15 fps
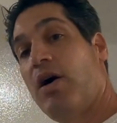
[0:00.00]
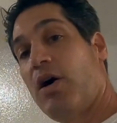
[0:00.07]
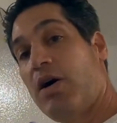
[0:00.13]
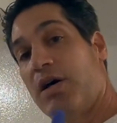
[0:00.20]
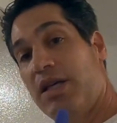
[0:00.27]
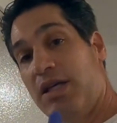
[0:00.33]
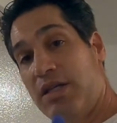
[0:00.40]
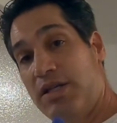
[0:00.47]

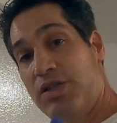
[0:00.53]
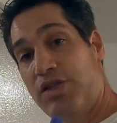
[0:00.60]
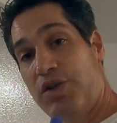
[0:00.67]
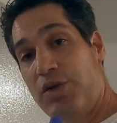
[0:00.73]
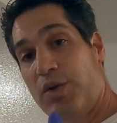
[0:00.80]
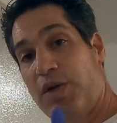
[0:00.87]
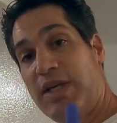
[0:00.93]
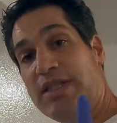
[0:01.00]
All you need to
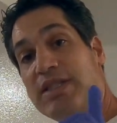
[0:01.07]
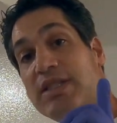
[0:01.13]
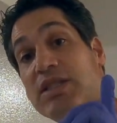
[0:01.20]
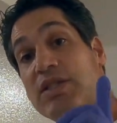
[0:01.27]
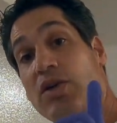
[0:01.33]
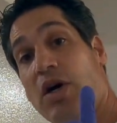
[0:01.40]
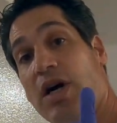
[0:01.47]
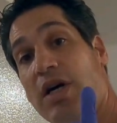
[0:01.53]
do is
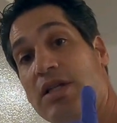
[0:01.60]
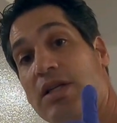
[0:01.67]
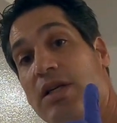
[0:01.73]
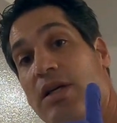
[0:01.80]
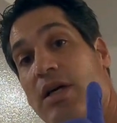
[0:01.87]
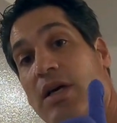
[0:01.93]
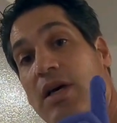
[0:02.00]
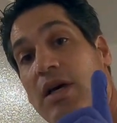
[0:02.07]
start
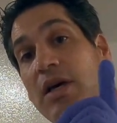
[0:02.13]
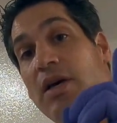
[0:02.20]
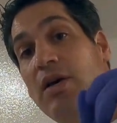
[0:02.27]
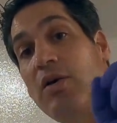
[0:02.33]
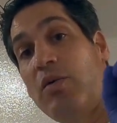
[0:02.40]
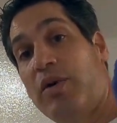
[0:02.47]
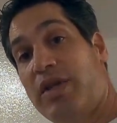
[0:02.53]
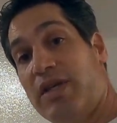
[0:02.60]

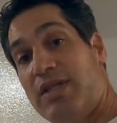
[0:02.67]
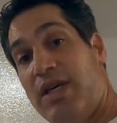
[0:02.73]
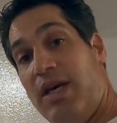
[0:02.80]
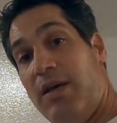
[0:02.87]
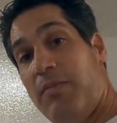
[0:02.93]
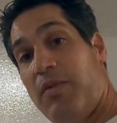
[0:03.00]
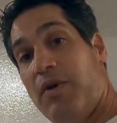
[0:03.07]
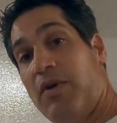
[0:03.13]
with the
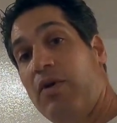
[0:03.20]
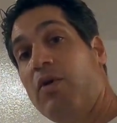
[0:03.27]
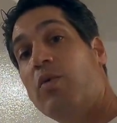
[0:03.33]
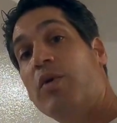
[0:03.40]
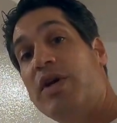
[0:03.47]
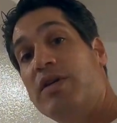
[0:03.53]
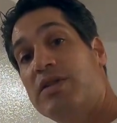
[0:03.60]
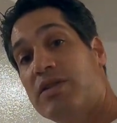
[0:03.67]
tape
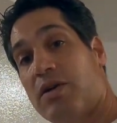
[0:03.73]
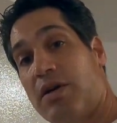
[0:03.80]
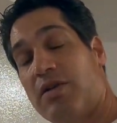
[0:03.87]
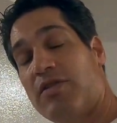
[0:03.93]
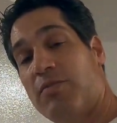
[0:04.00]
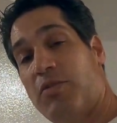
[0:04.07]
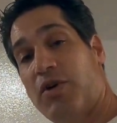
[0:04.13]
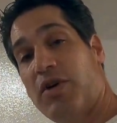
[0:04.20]
where you started
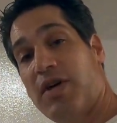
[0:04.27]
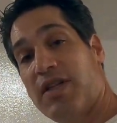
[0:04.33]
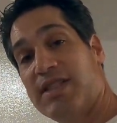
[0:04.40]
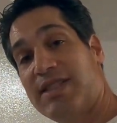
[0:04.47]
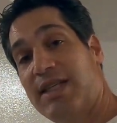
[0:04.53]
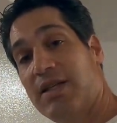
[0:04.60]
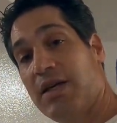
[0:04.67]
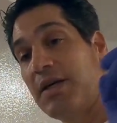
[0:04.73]
to put it on the
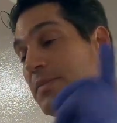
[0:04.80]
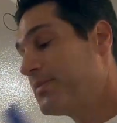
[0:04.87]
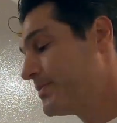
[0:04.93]
ceiling.